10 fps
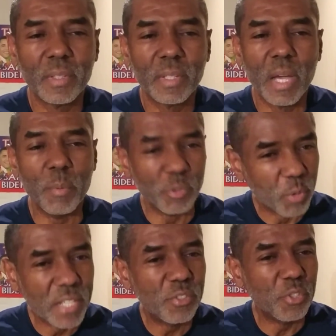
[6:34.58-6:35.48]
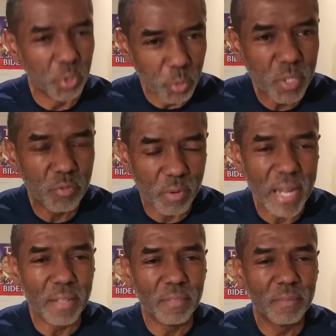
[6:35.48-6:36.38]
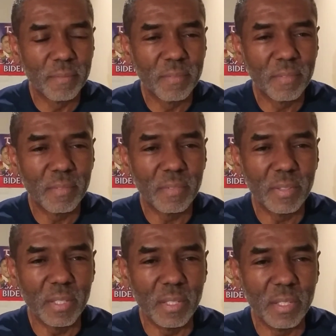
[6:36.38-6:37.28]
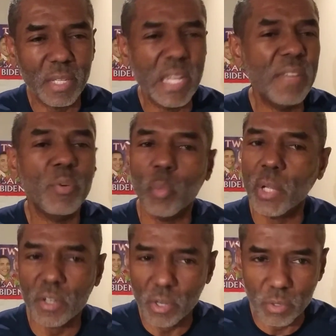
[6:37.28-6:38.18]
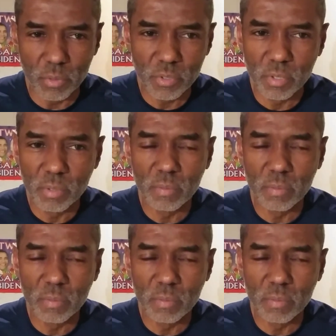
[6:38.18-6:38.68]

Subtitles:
I was raised to do what's right, even when it hurts.